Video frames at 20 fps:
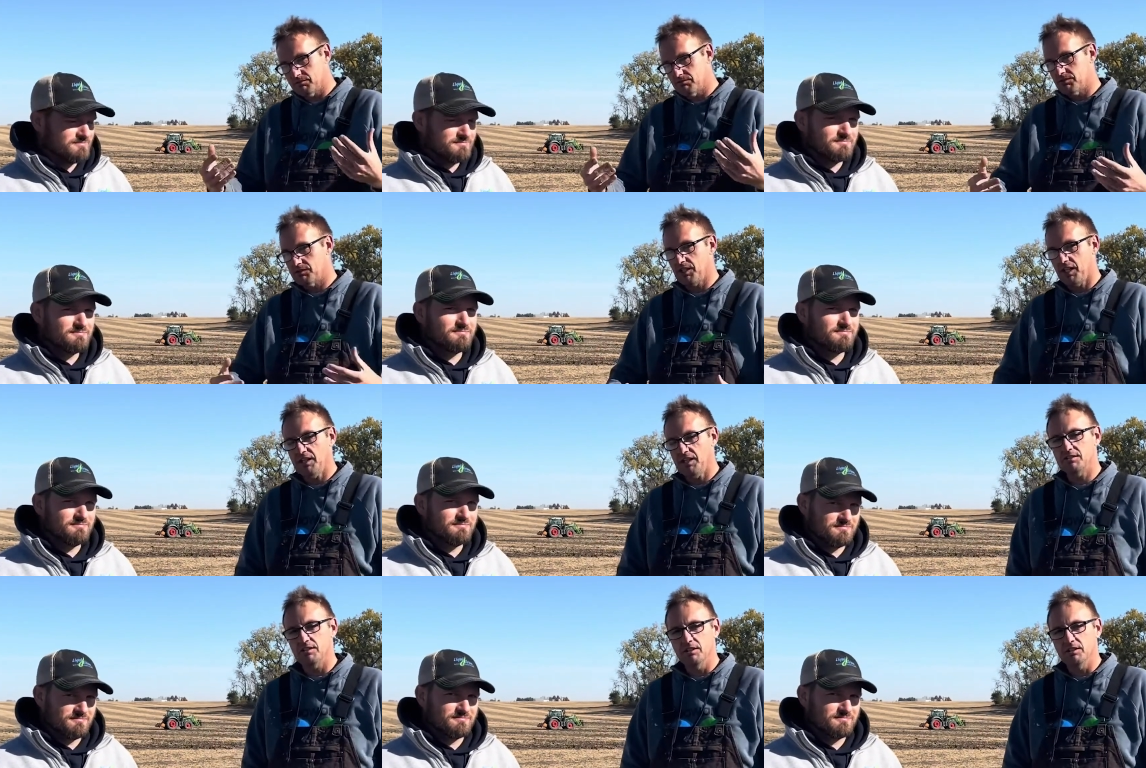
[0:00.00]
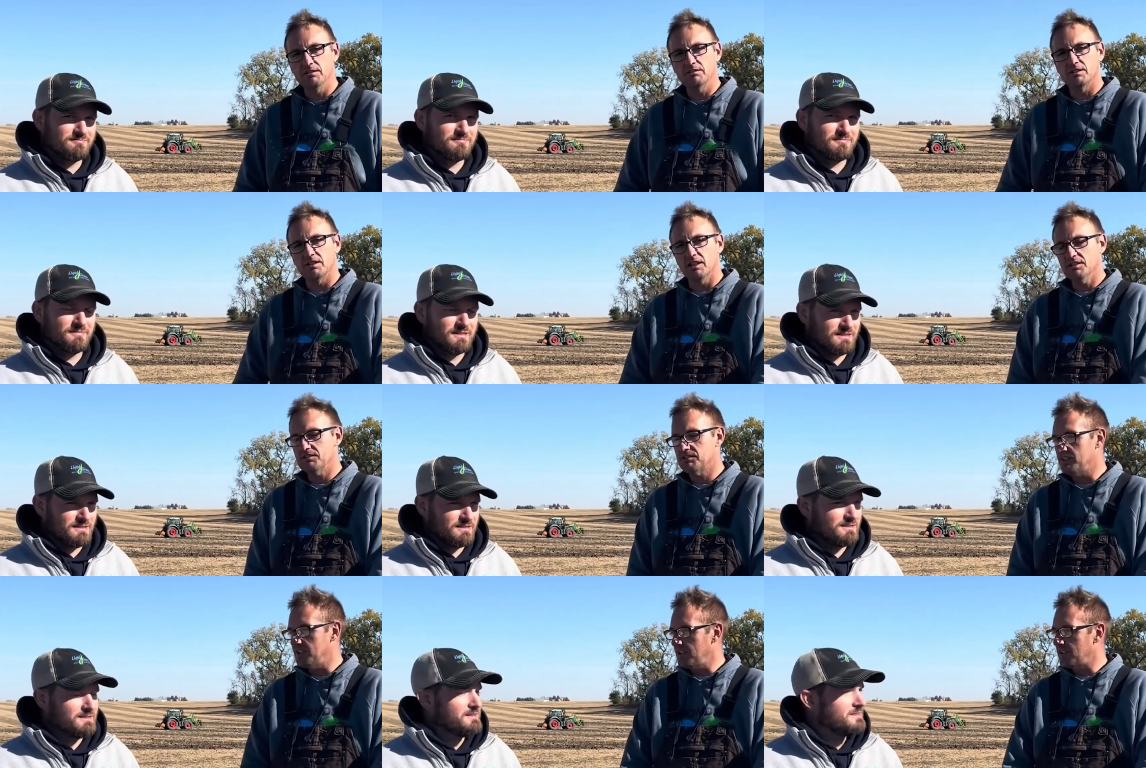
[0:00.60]
Speaker 1: stay tuned and
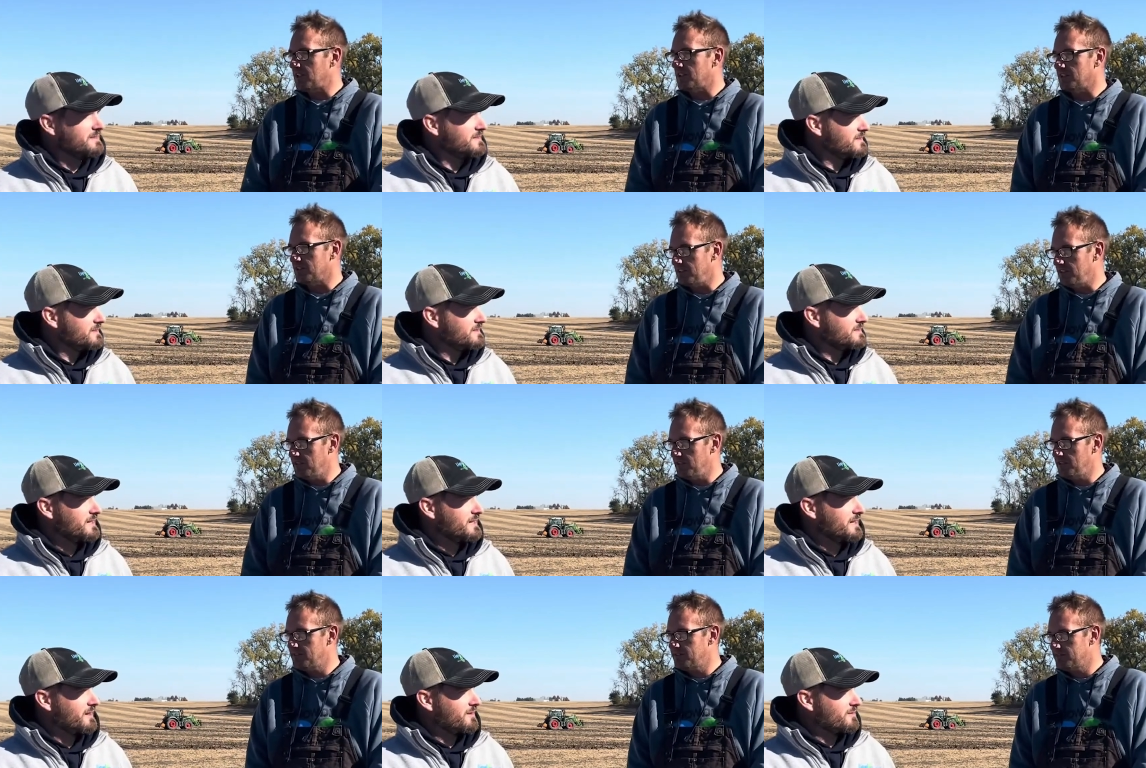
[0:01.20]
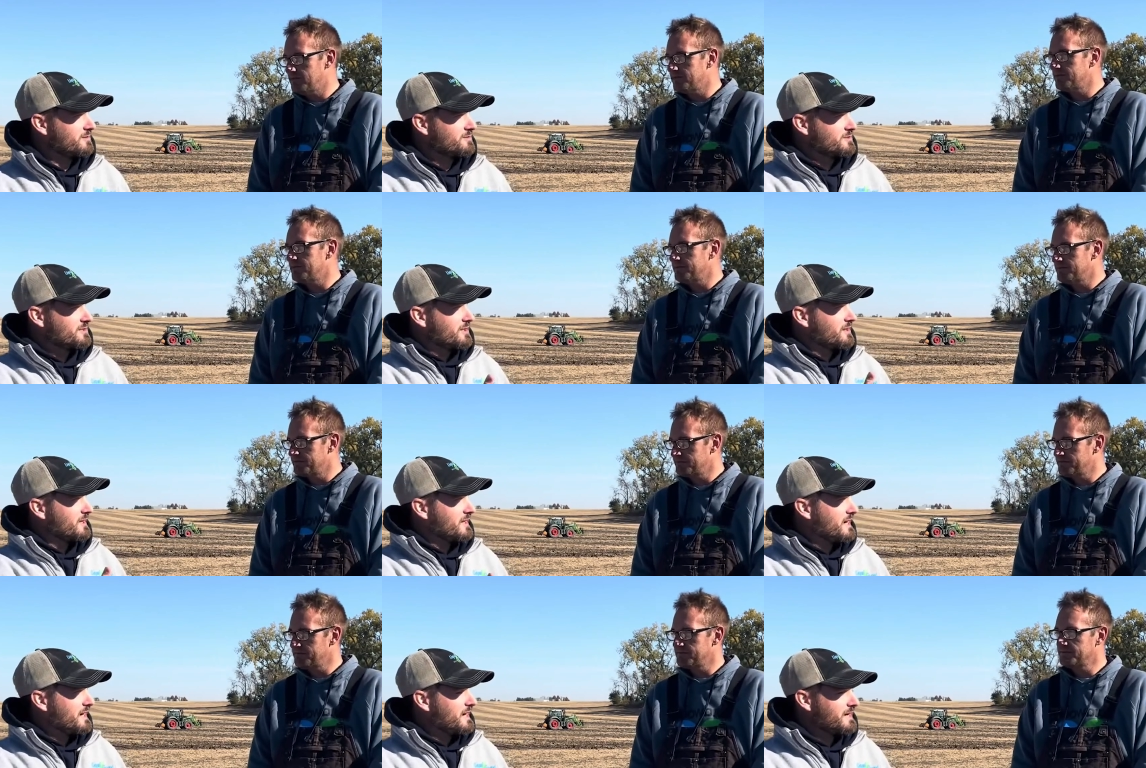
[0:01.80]
listen in. You know? Yeah, there's a
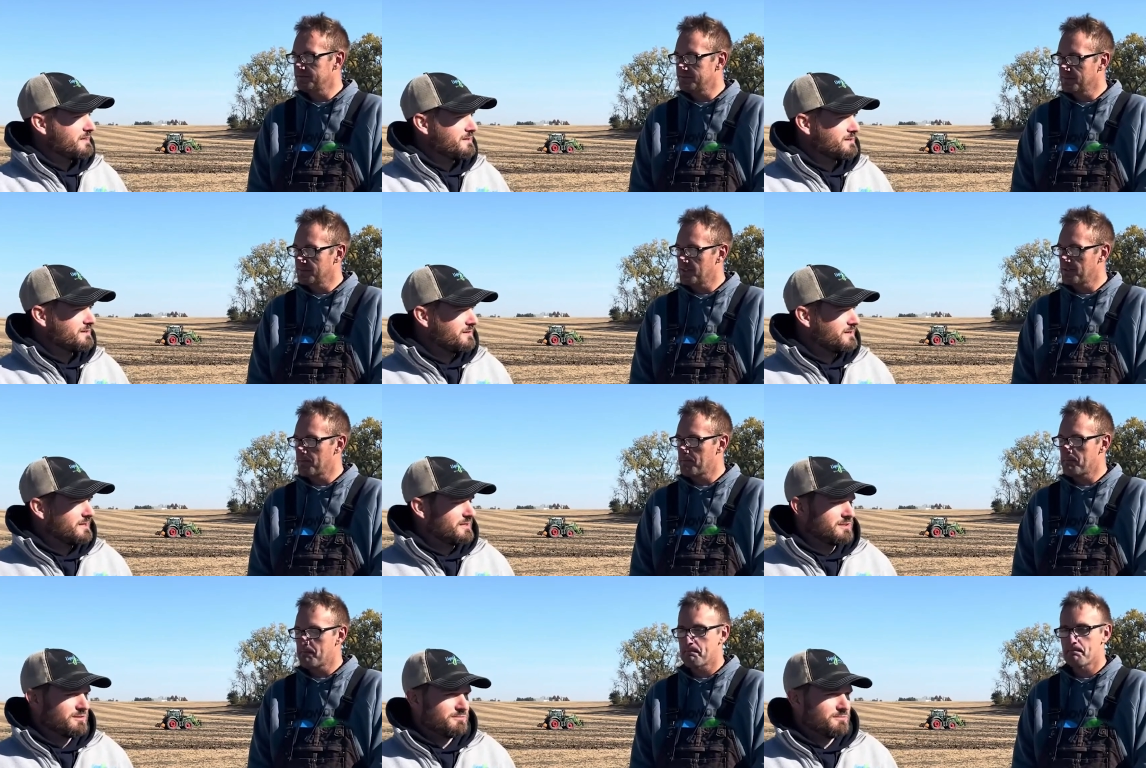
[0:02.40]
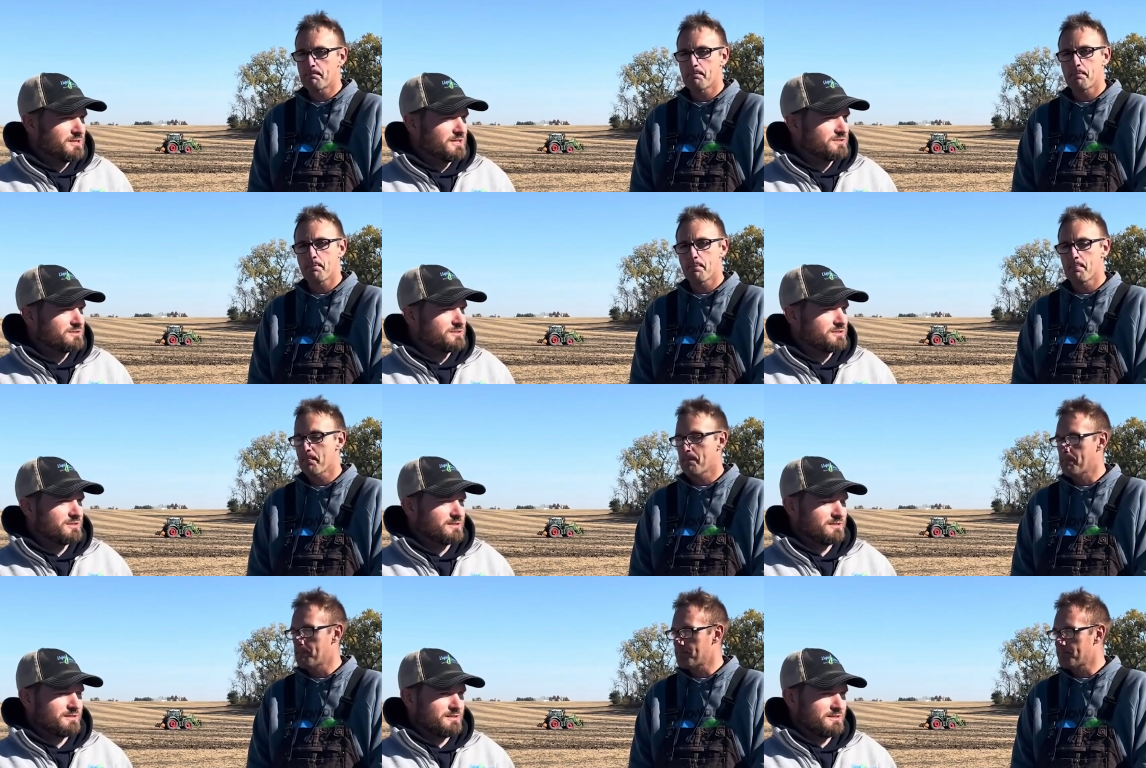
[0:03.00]
lot of, like you mentioned,
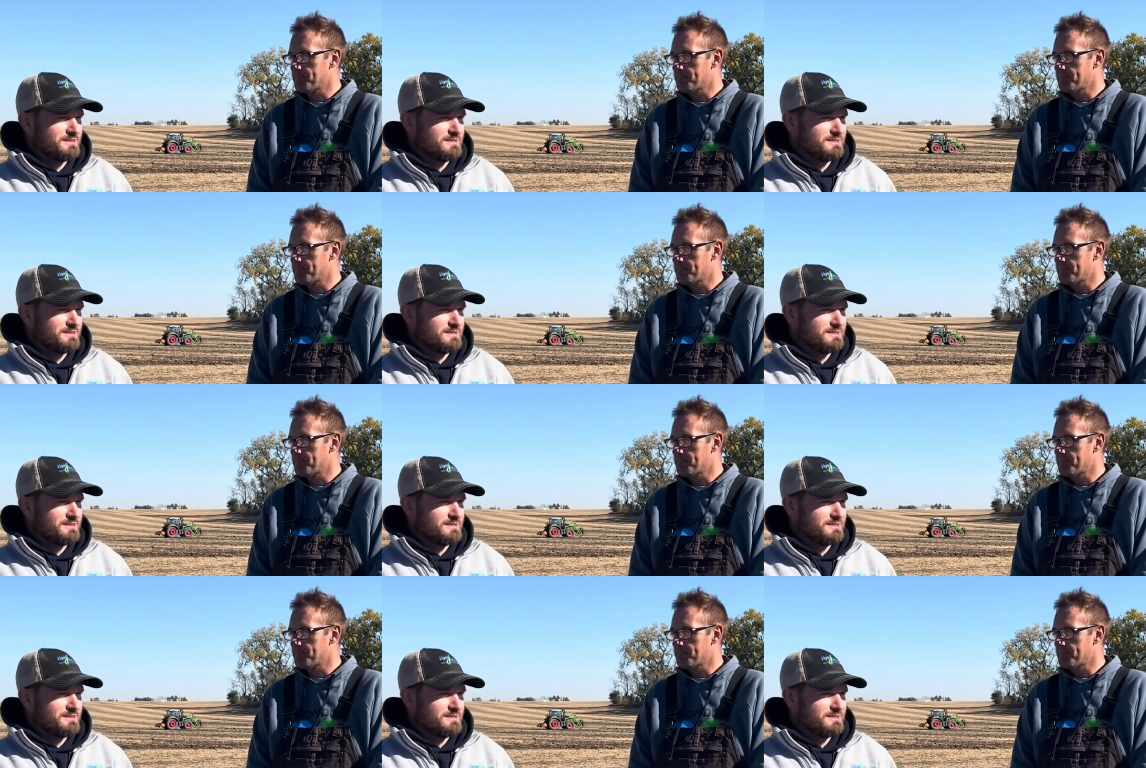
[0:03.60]
uh,